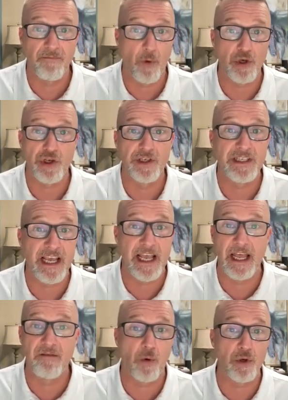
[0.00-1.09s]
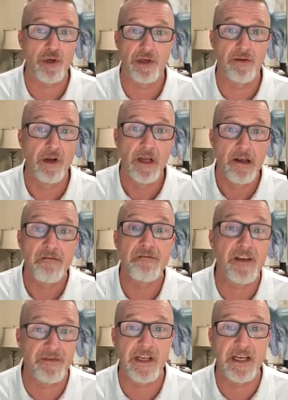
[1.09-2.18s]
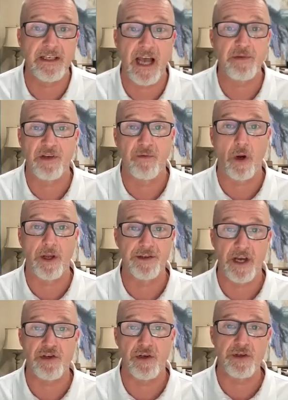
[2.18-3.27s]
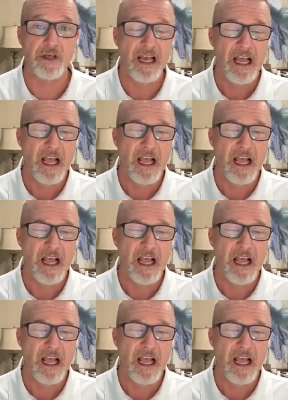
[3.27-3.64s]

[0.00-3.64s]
Fortune ten, Fortune fifty types of organizations.